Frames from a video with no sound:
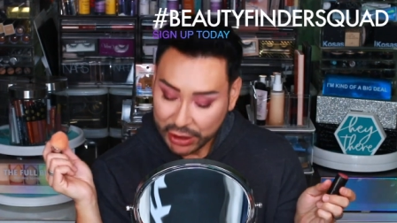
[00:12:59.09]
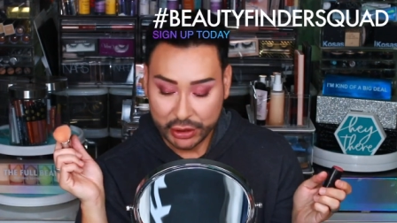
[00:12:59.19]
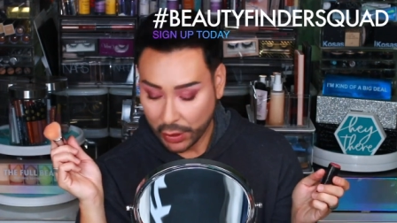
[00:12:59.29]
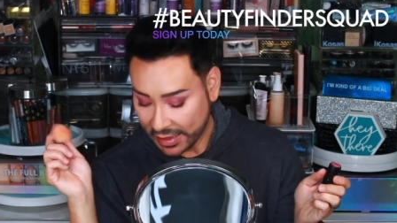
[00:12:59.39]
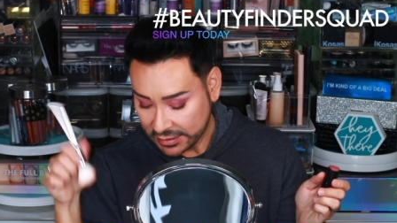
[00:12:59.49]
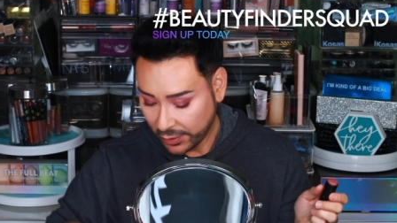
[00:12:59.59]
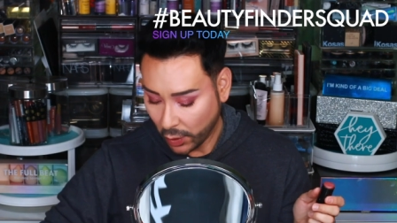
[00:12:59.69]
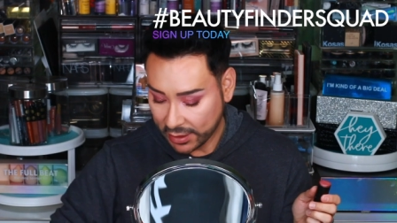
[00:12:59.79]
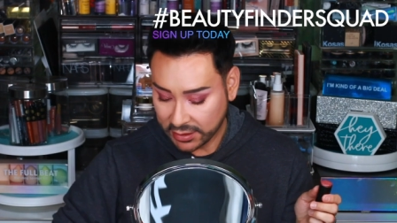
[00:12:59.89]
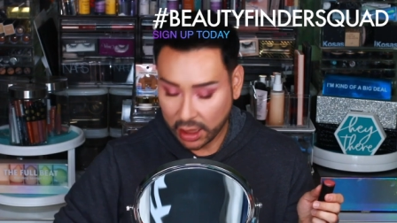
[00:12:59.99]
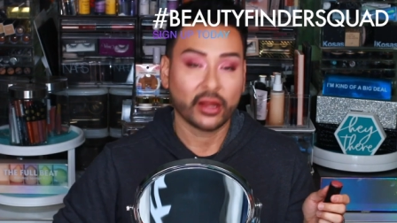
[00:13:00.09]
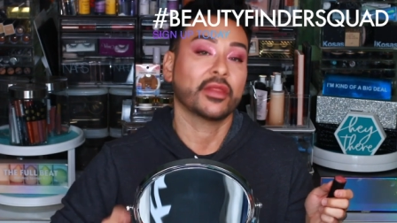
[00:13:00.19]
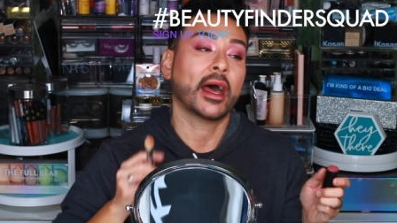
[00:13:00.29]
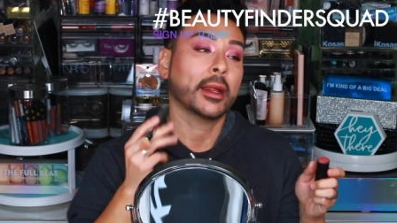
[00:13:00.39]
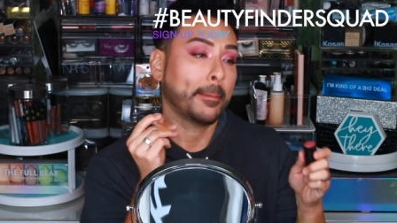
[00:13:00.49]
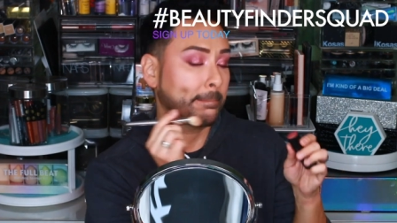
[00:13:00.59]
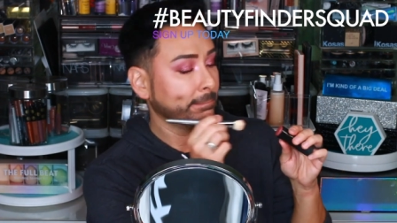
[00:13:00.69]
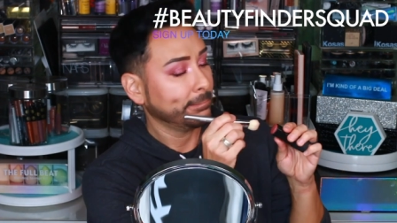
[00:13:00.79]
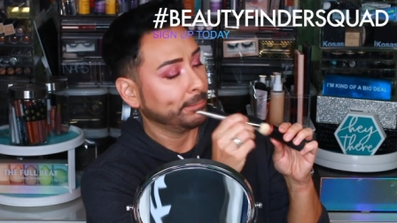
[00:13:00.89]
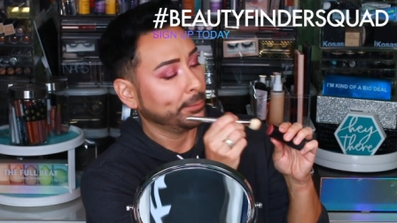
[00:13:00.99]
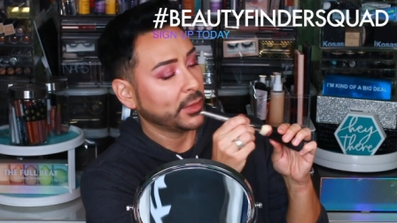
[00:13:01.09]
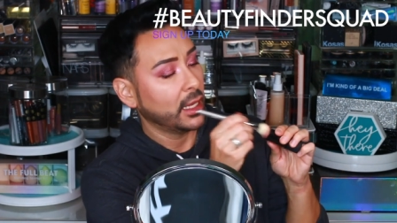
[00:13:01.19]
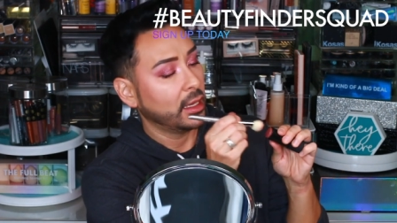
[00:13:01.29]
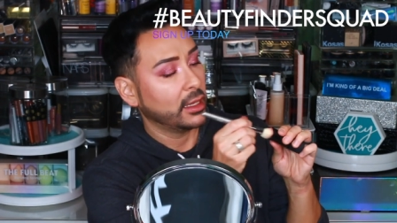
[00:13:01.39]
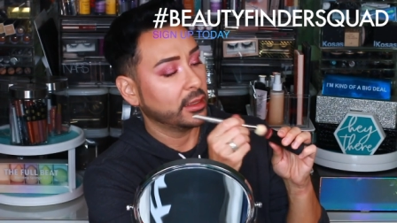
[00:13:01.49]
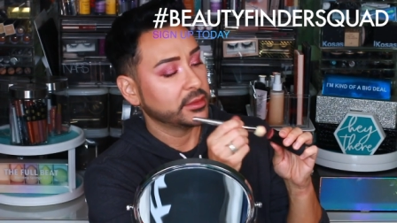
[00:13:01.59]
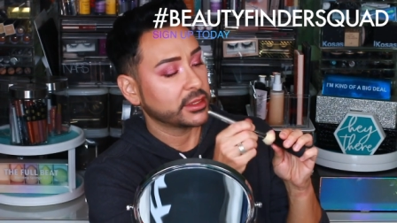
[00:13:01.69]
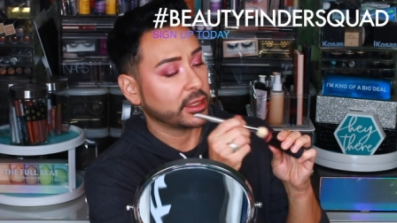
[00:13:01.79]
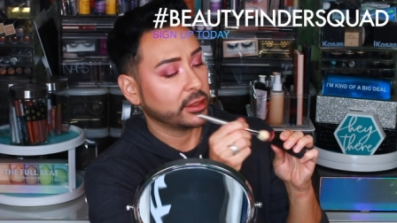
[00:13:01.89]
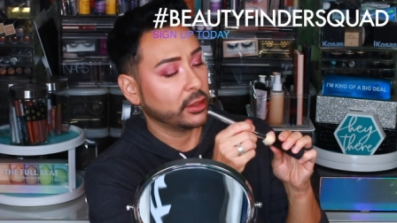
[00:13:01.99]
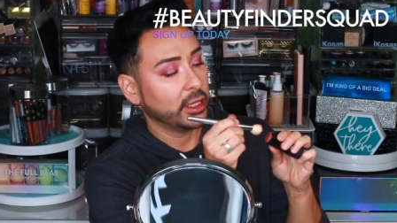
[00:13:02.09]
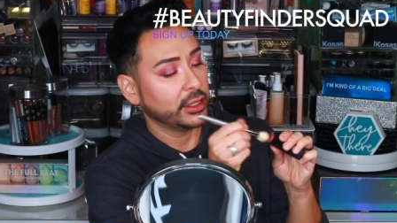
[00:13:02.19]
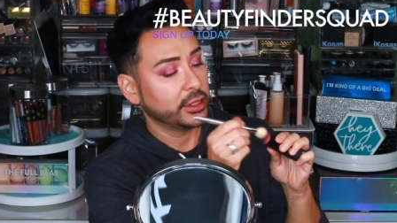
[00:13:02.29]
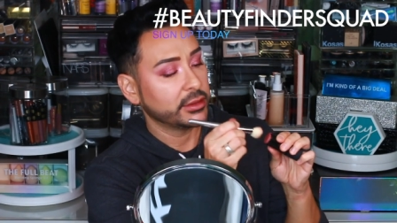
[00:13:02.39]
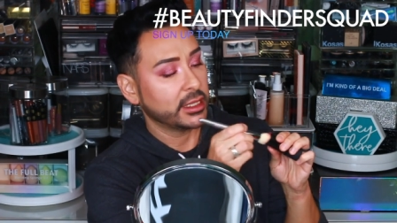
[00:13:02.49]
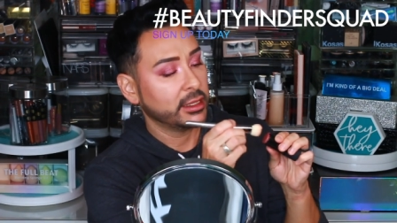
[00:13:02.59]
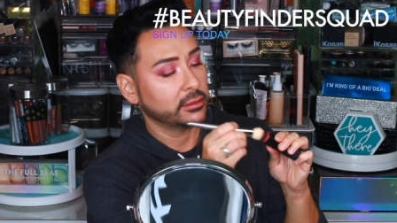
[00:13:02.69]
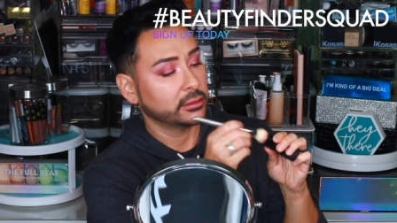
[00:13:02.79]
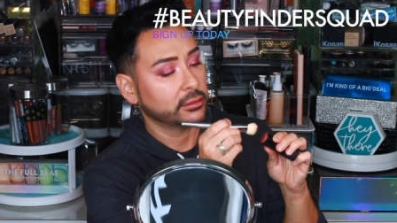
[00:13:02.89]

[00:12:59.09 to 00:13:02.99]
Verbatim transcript: Don't ask me why it's called that. I'm just gonna go ahead and use it.